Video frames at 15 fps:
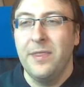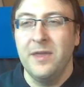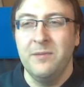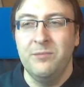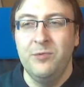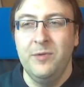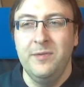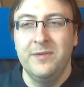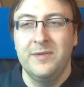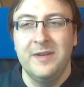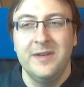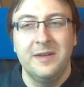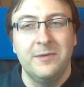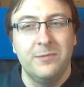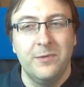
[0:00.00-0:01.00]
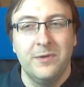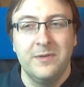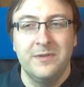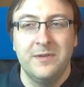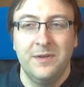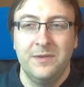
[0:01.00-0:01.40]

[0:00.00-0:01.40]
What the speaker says: think previously it was